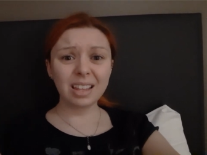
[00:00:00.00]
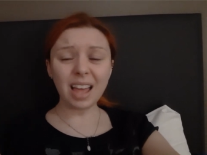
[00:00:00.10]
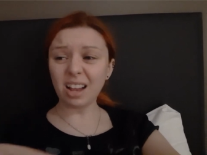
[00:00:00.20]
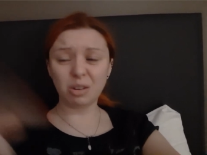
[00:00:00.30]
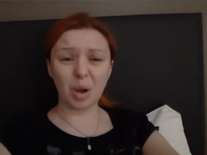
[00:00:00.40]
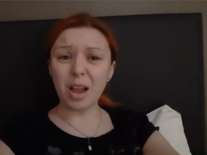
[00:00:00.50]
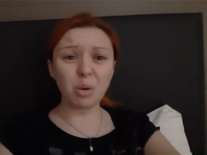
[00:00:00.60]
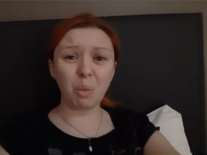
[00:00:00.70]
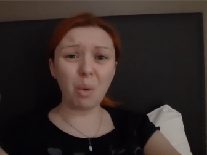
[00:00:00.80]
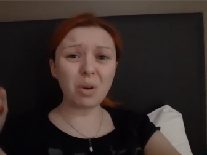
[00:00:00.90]
I could
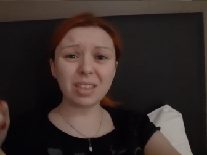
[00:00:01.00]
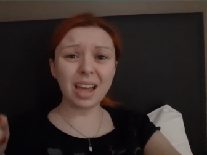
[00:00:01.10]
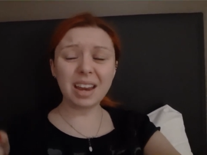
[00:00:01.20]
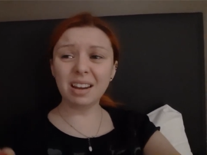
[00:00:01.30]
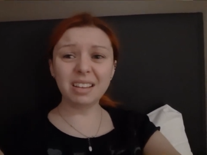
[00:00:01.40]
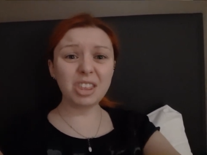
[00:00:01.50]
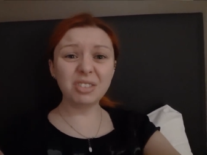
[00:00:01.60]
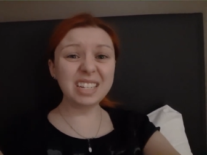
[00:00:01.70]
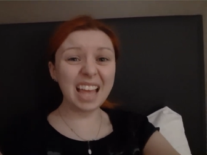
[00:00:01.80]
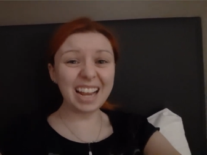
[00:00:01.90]
walk that in like
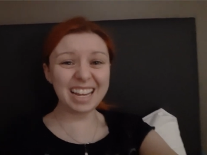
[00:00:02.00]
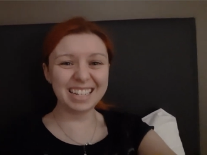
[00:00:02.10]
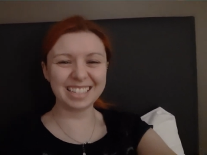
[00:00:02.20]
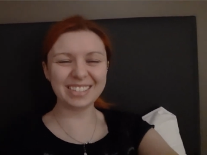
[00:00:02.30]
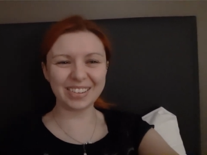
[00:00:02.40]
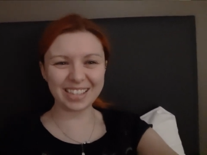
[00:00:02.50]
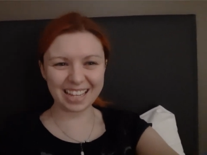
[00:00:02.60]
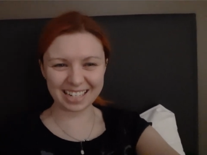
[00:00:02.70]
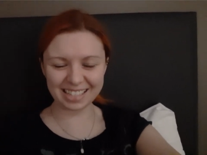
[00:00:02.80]
3 seconds sort of thing.